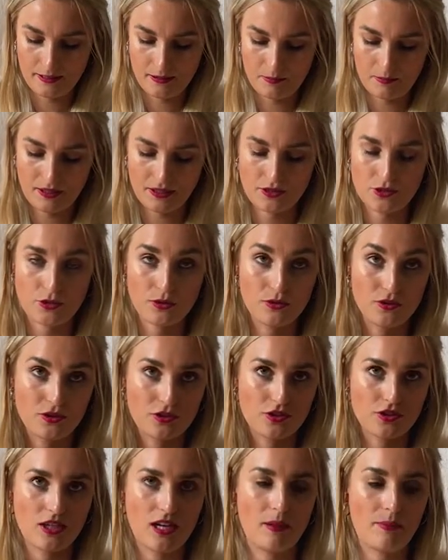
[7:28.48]
my shoulder
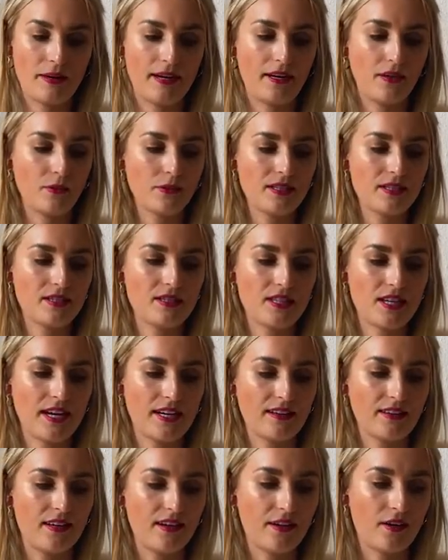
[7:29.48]
strap. I always
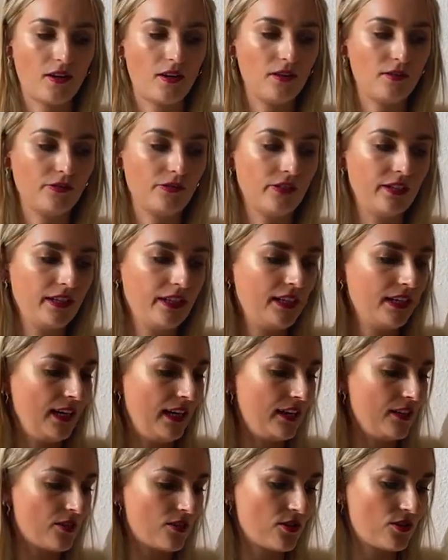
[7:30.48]
take that off
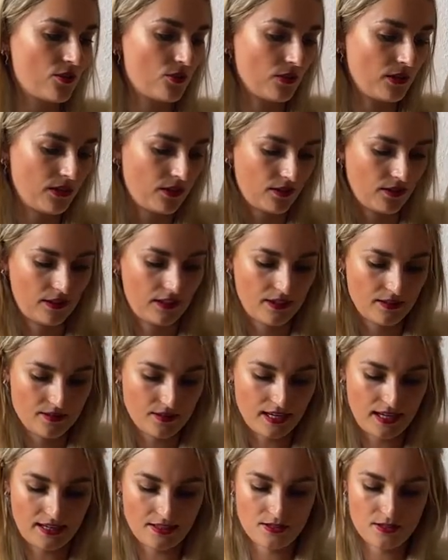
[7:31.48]
and just store it on the
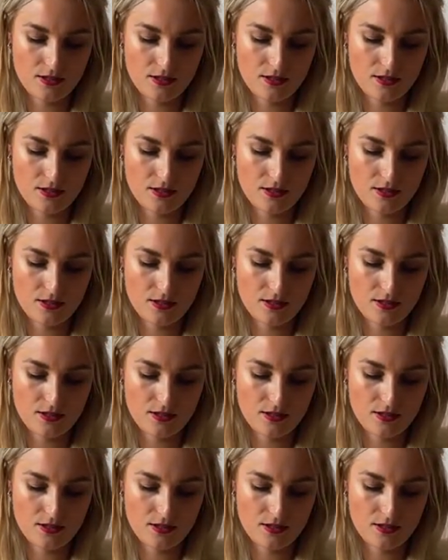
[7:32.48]
inside.